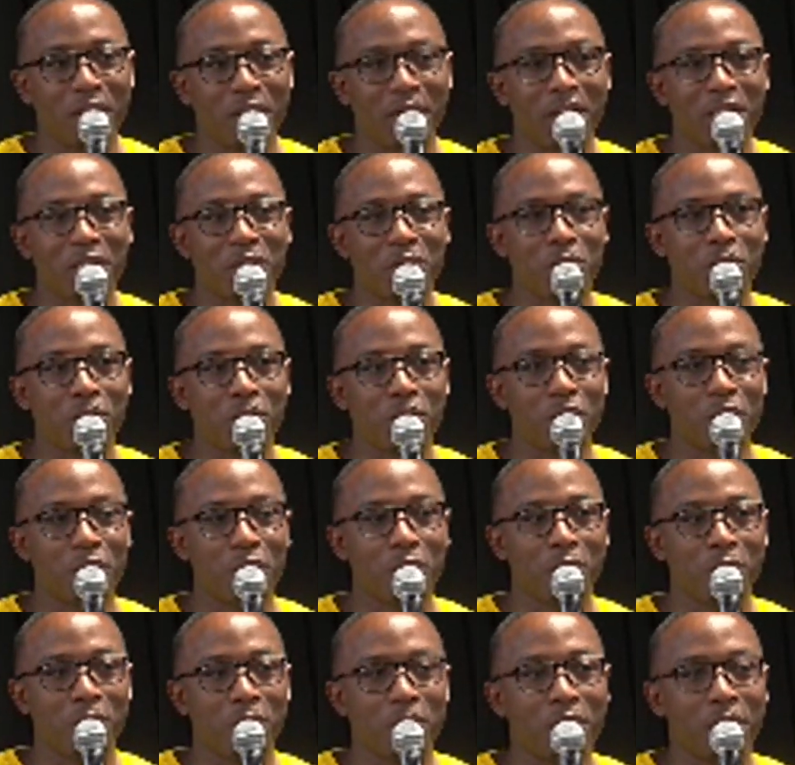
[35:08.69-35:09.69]
We'd like
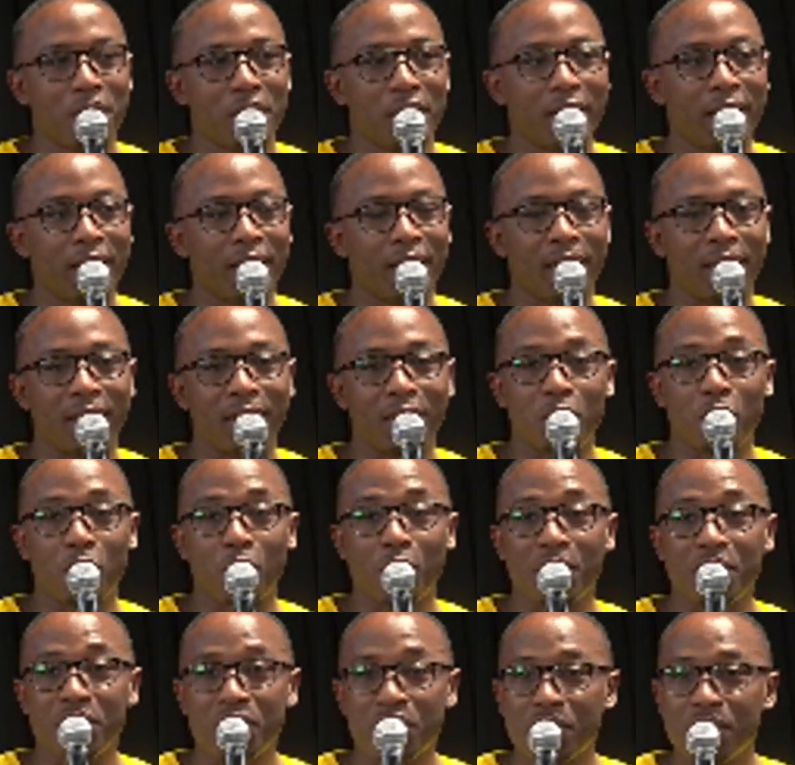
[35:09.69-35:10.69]
to hear
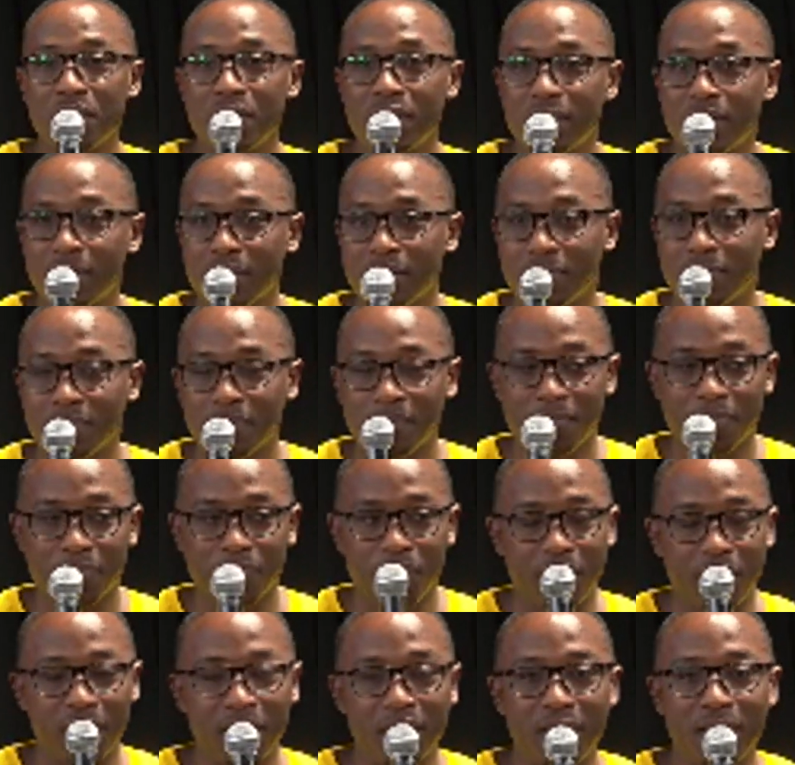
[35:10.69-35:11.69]
any
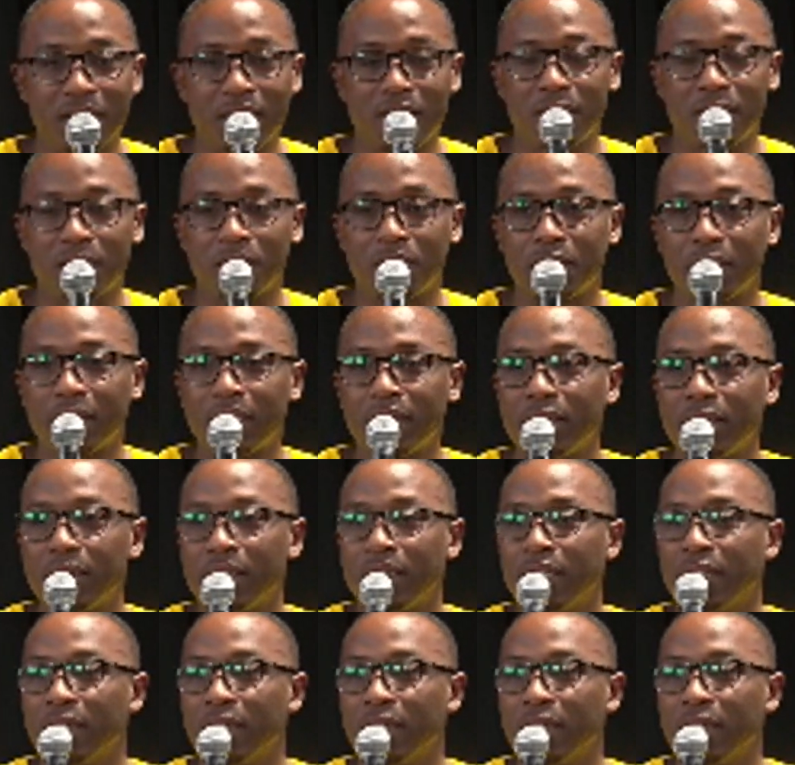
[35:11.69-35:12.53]
questions. Frank is.